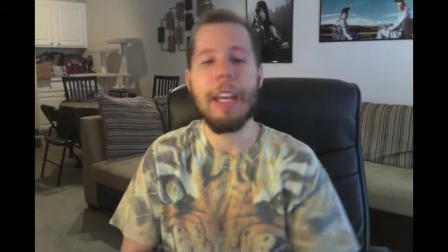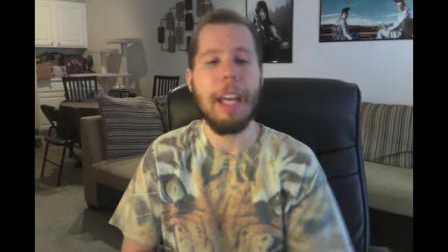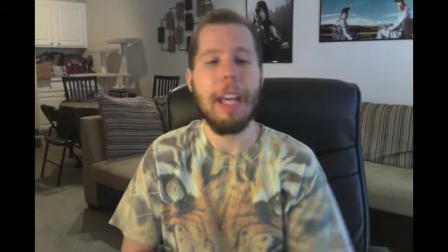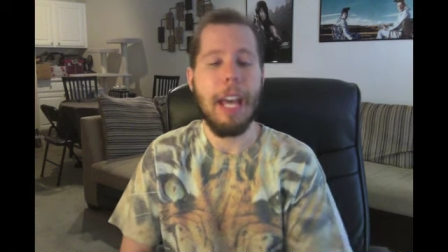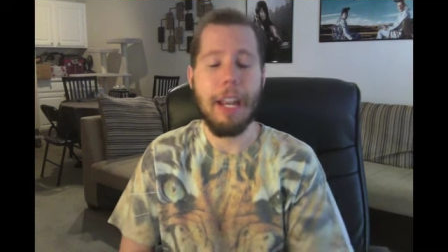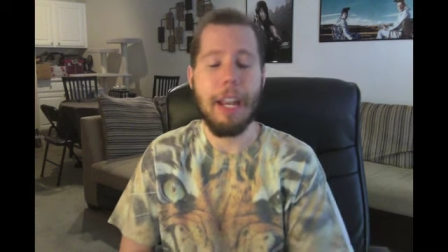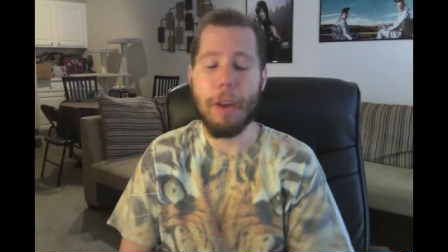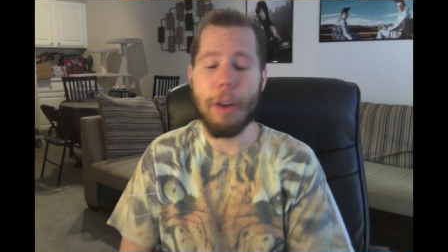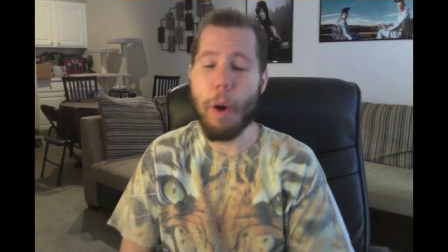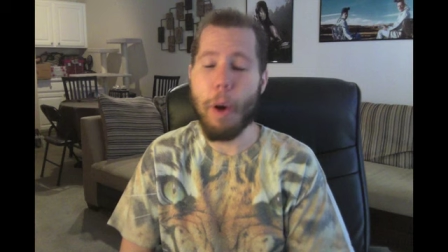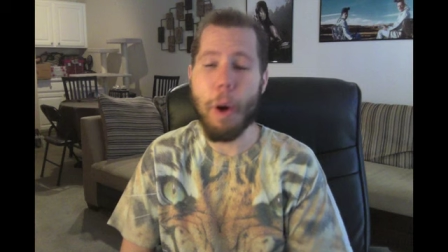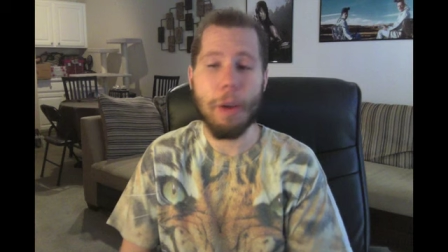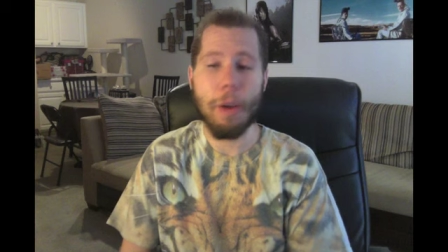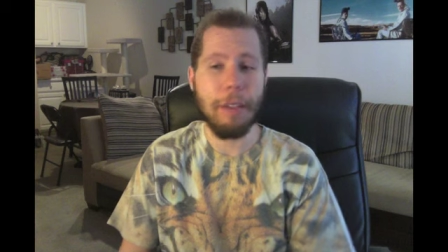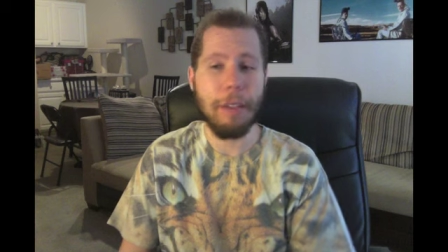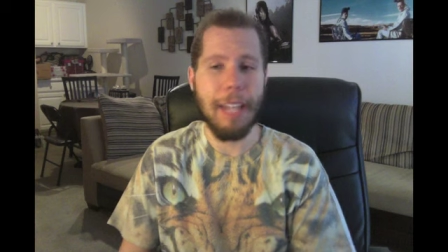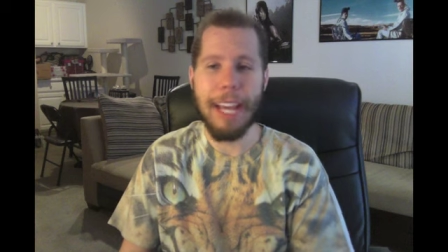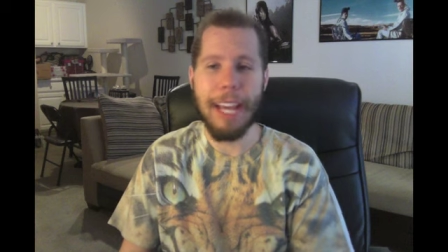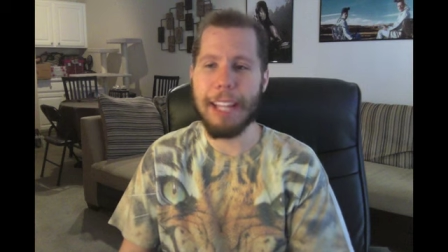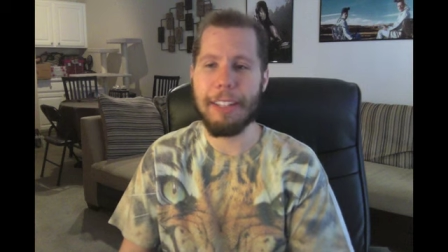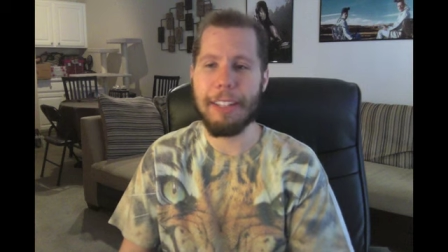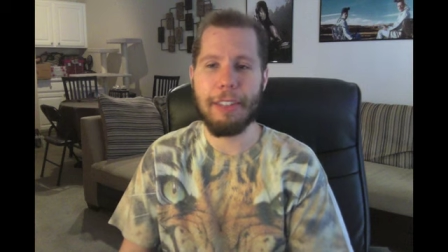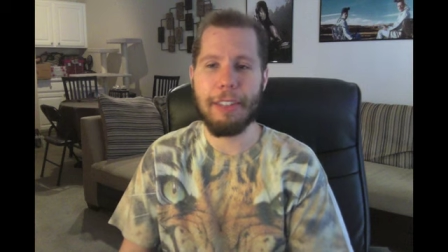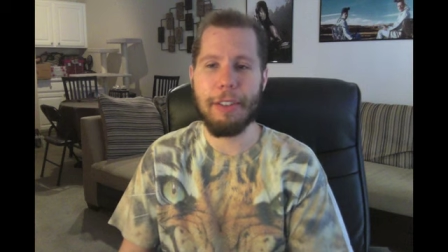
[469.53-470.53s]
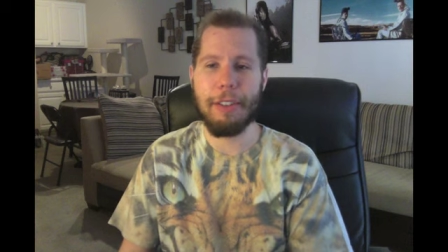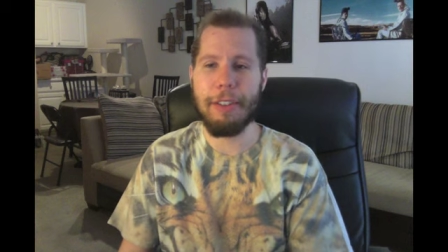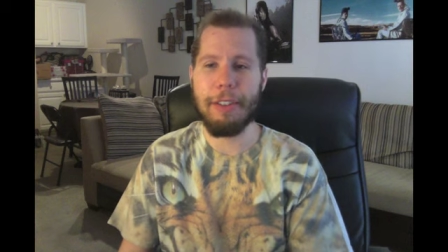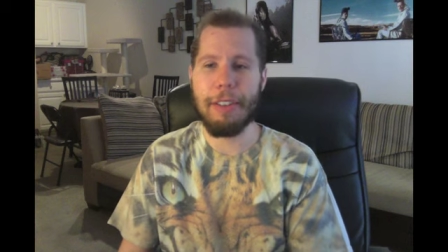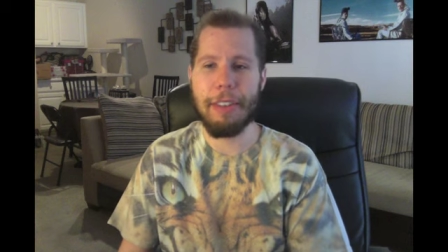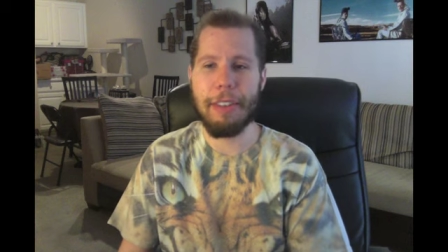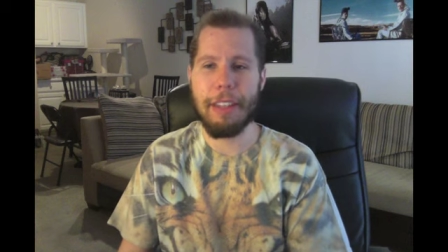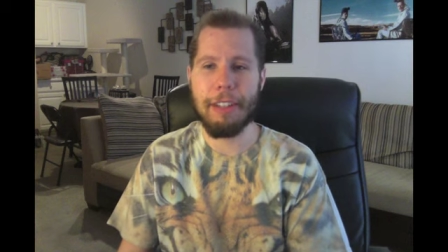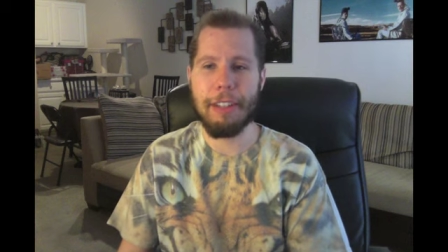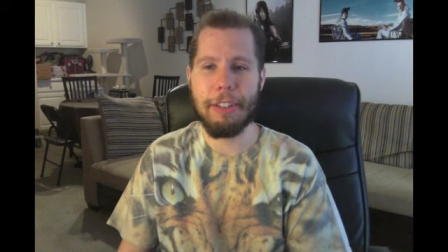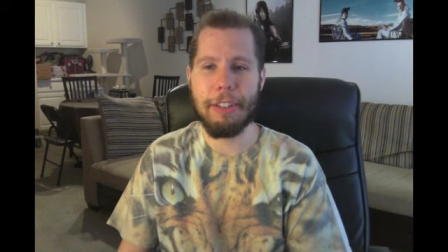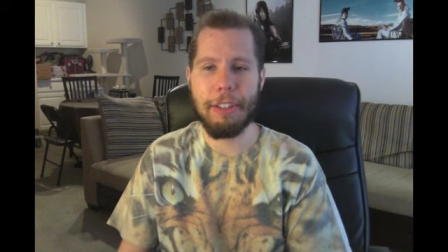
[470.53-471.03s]
and all night
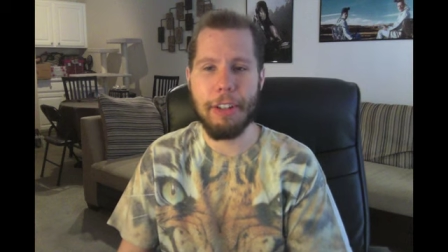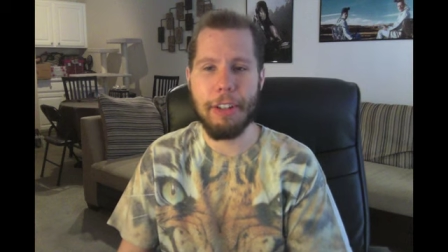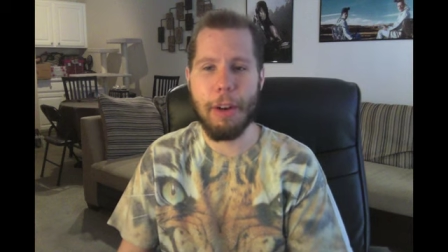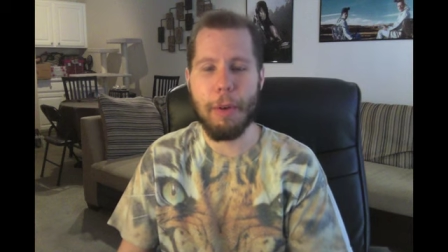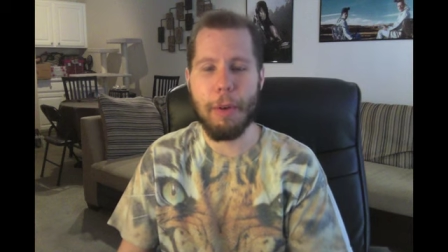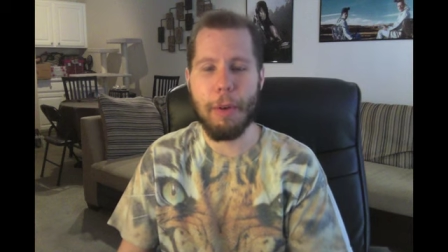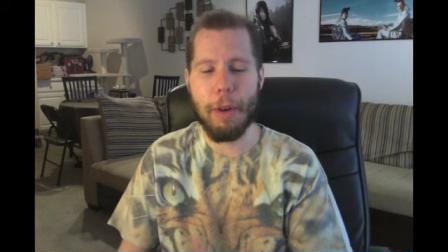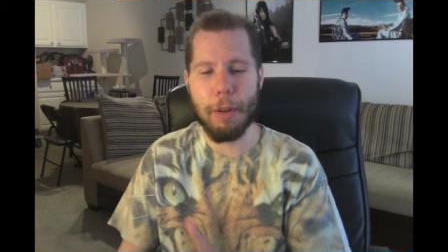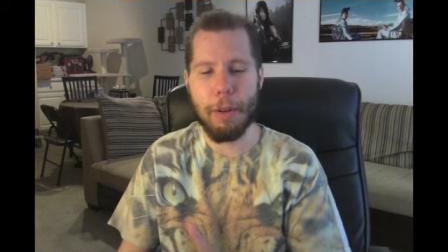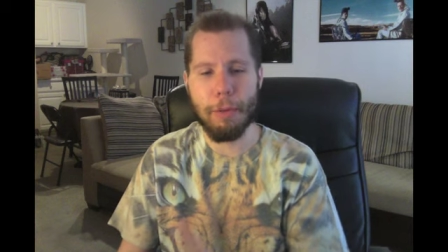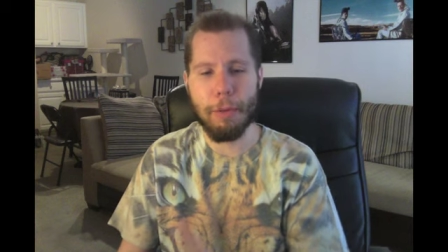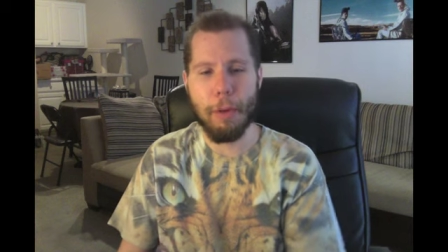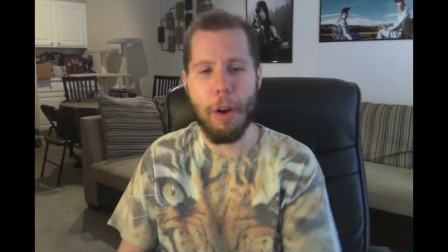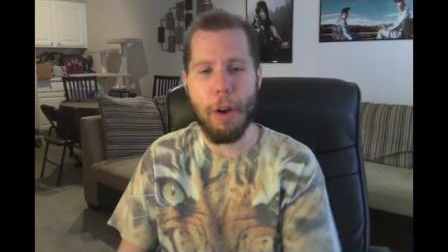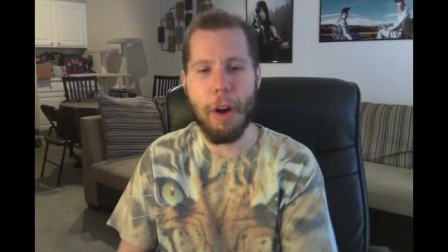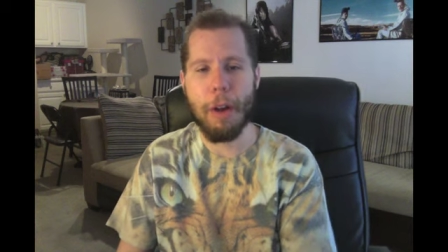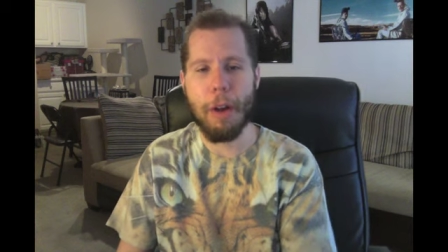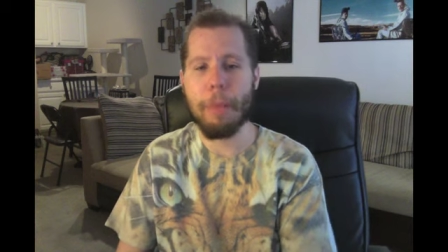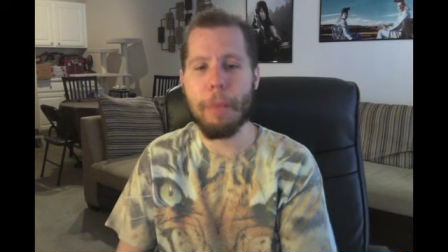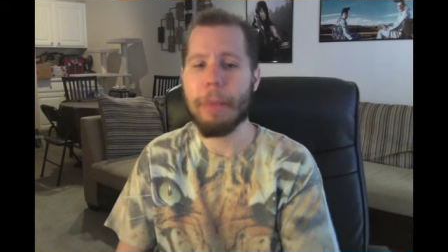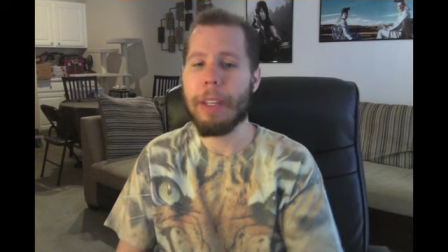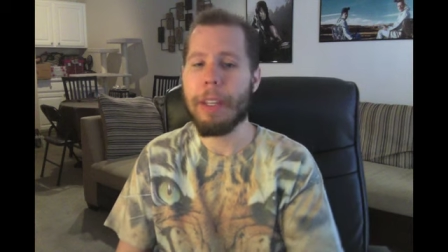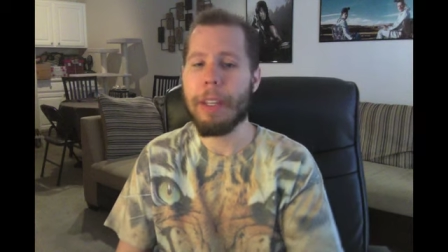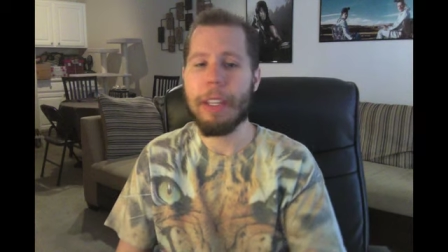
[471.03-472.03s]
during this show on Raw,